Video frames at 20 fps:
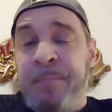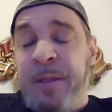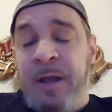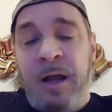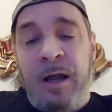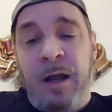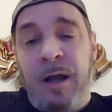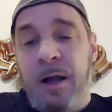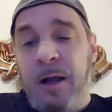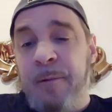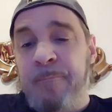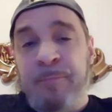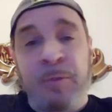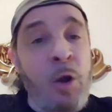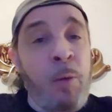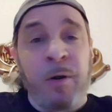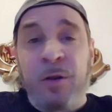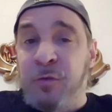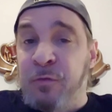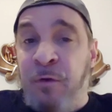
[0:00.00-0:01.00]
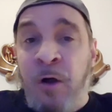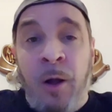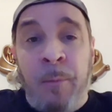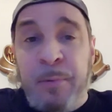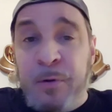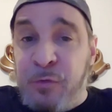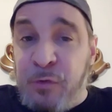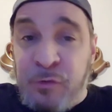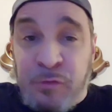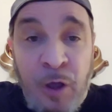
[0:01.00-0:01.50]
Nobody's fault
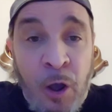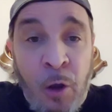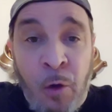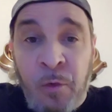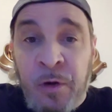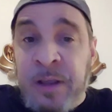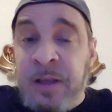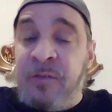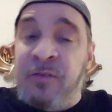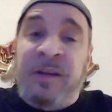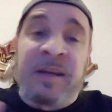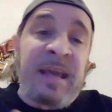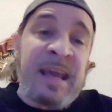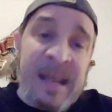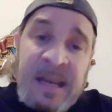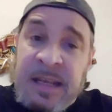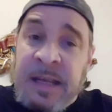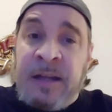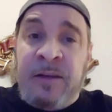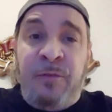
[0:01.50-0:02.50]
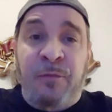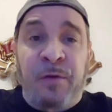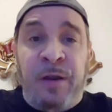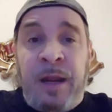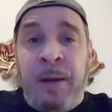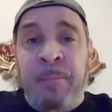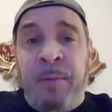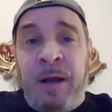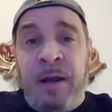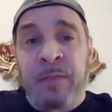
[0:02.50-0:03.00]
but his own. He's an idiot for
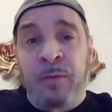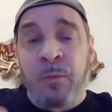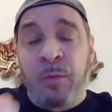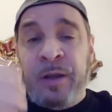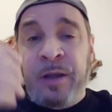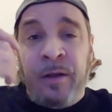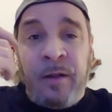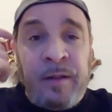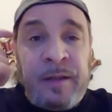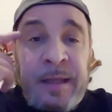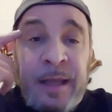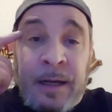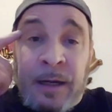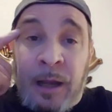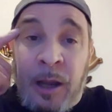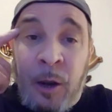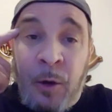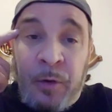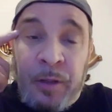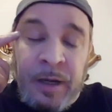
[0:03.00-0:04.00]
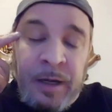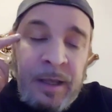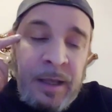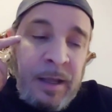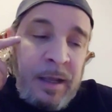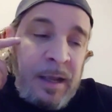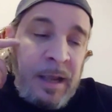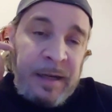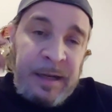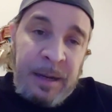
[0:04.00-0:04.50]
getting behind the wheel and getting loaded
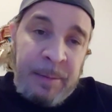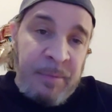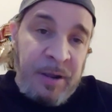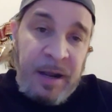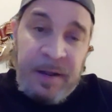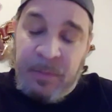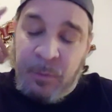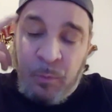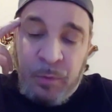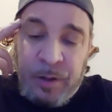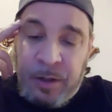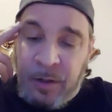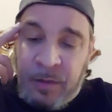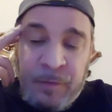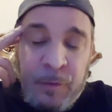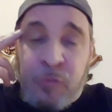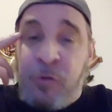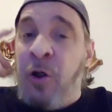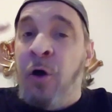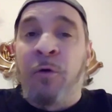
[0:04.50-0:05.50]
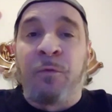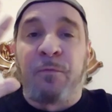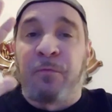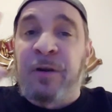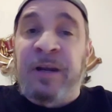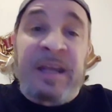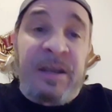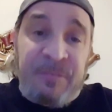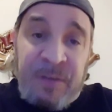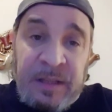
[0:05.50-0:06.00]
and getting behind the wheel. There's no
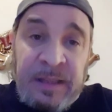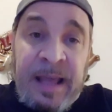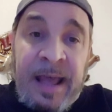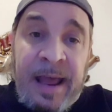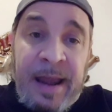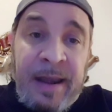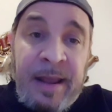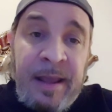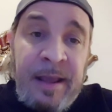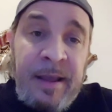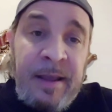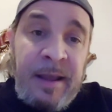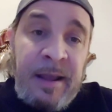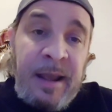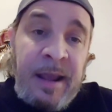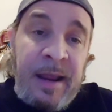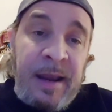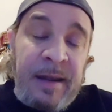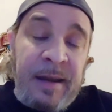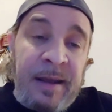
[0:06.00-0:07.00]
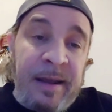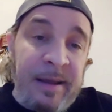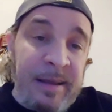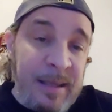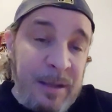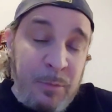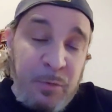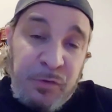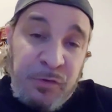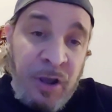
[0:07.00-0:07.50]
forgiving that. And
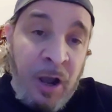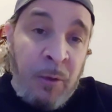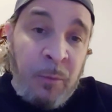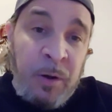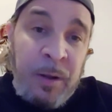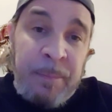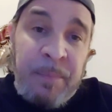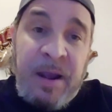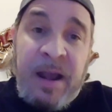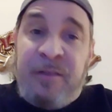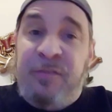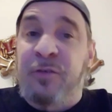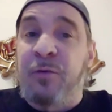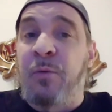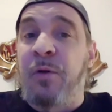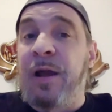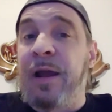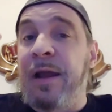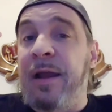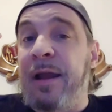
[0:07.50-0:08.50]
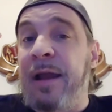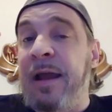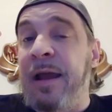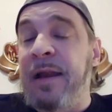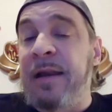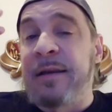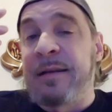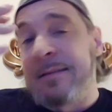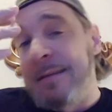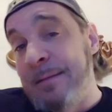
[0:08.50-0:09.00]
he was young when he passed away,
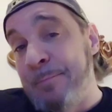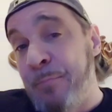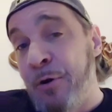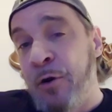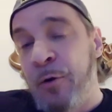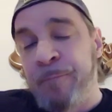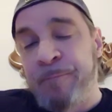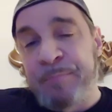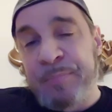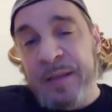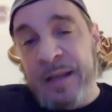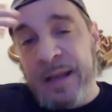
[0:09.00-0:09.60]
and boom.